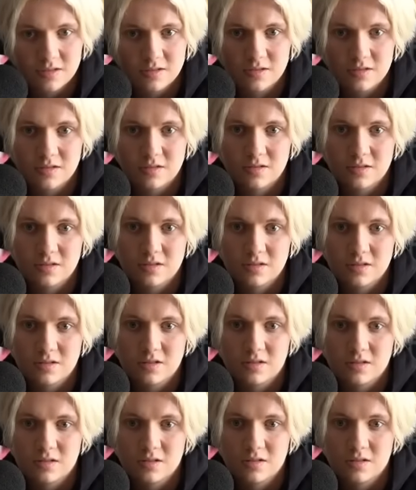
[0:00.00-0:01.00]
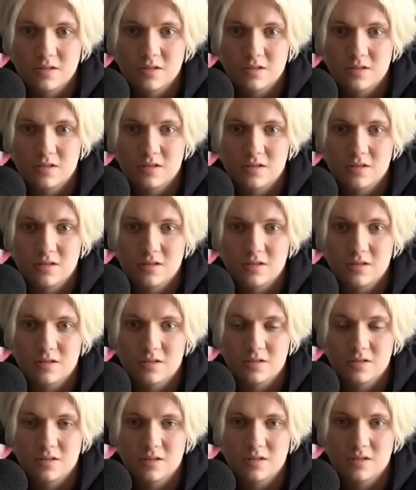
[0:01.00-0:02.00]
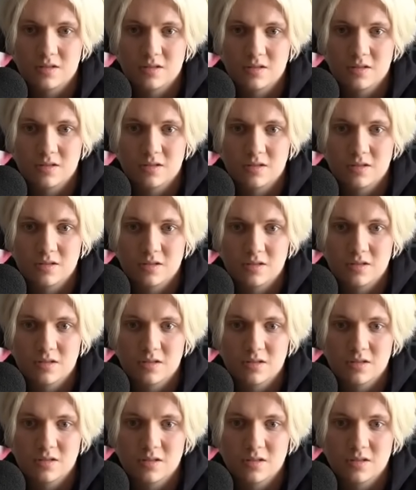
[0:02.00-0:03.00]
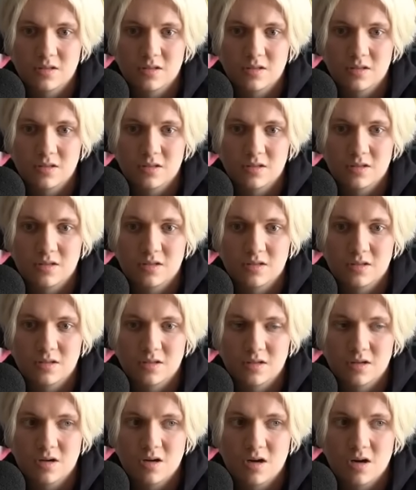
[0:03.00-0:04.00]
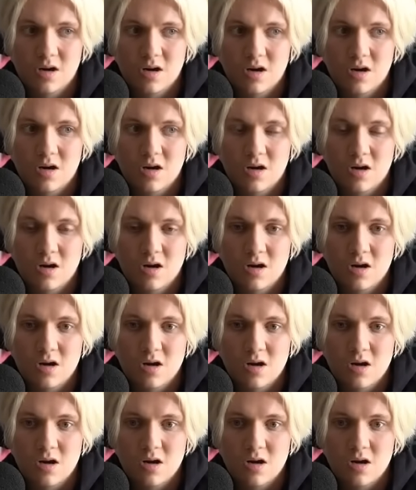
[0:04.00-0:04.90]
(silent)